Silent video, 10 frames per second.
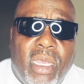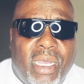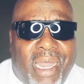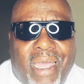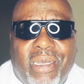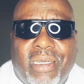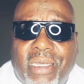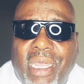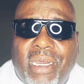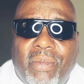And I
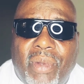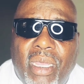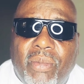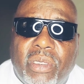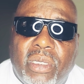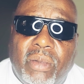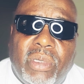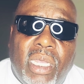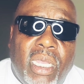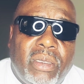understand it, man, but
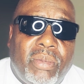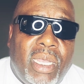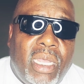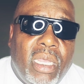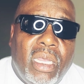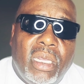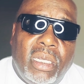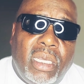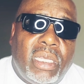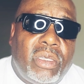sometimes, man,
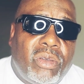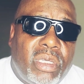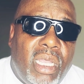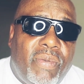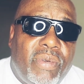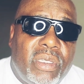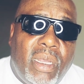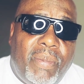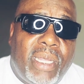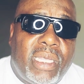look at yourself and
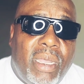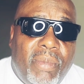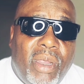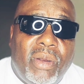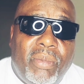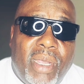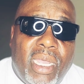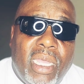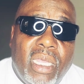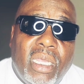jump out that mirror,
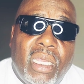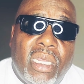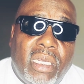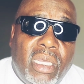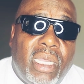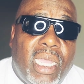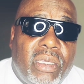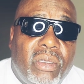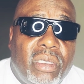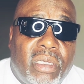man, and look
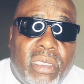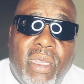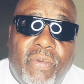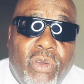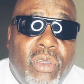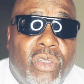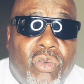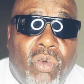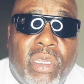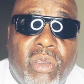at you and see if you're
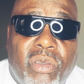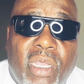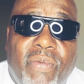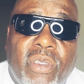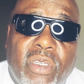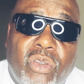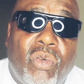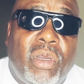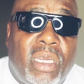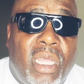destroying yourself and
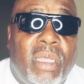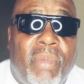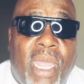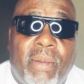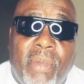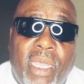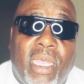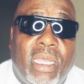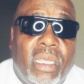destroying another black man.